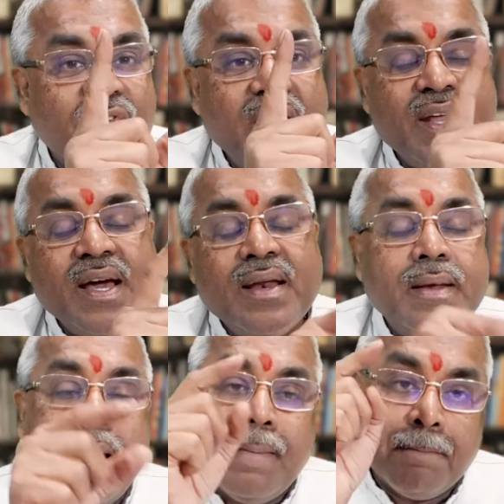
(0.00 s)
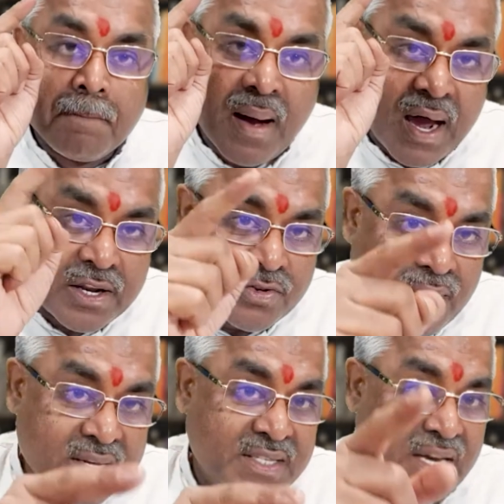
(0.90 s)
year, Mars
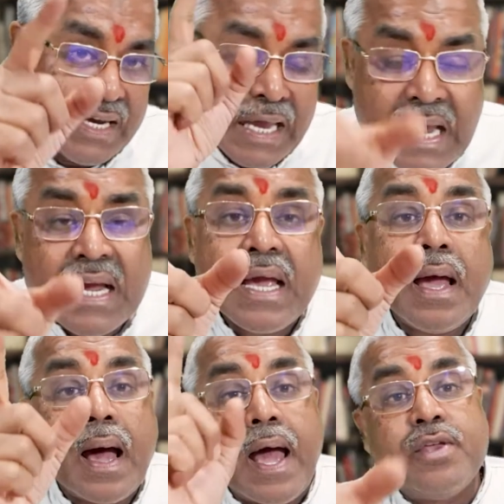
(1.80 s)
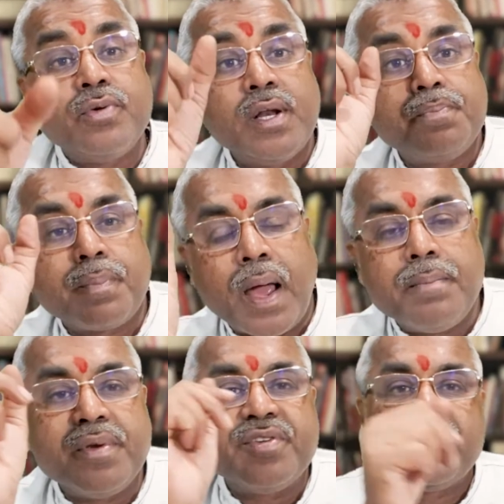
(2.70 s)
was the king as well as prime
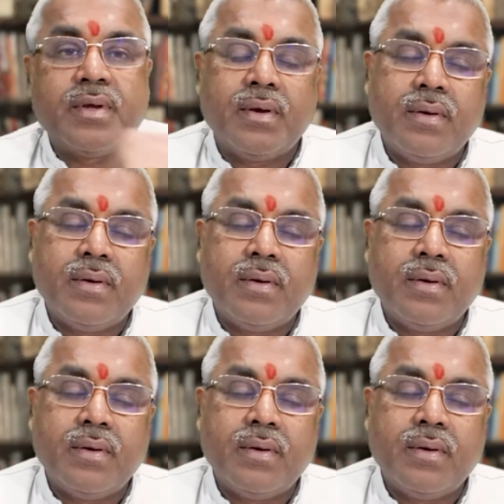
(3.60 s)
minister.